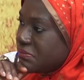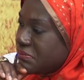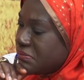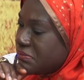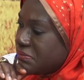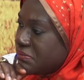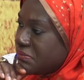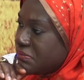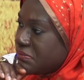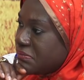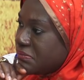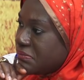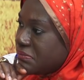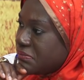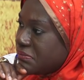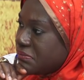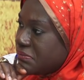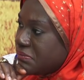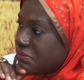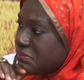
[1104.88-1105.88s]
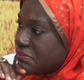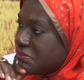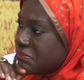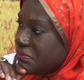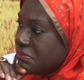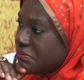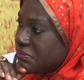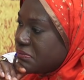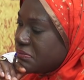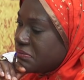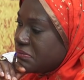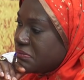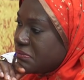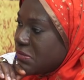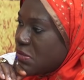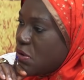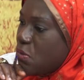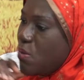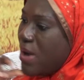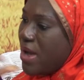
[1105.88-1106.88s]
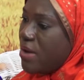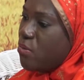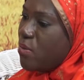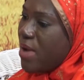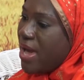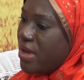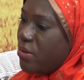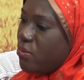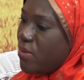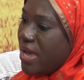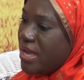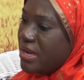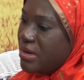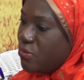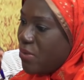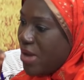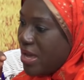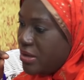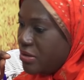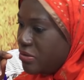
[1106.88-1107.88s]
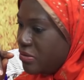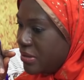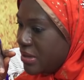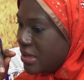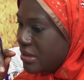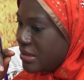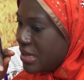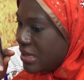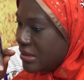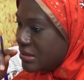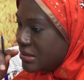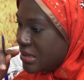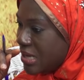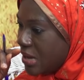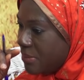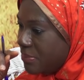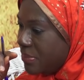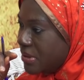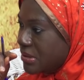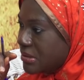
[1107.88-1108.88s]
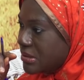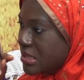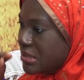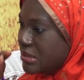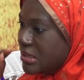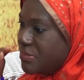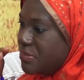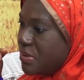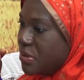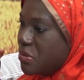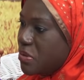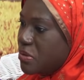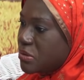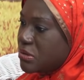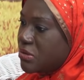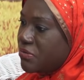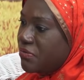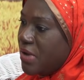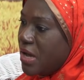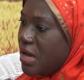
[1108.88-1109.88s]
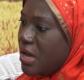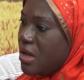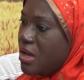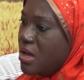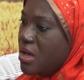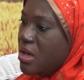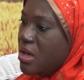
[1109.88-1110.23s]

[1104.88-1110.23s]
find a source of life. Why, why, why, why do you think that happens? Is it because of our